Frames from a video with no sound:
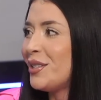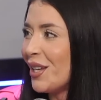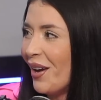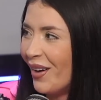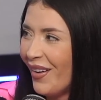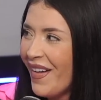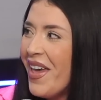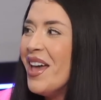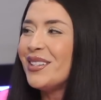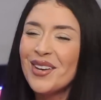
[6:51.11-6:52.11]
Oh, so, oh,
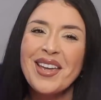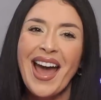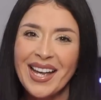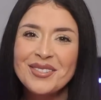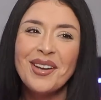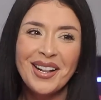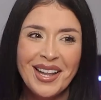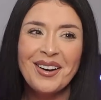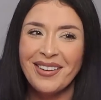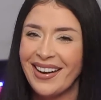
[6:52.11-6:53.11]
shit. So yeah, it's been a
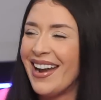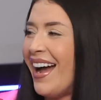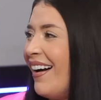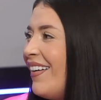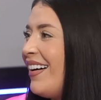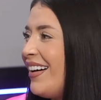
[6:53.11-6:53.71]
little bit now.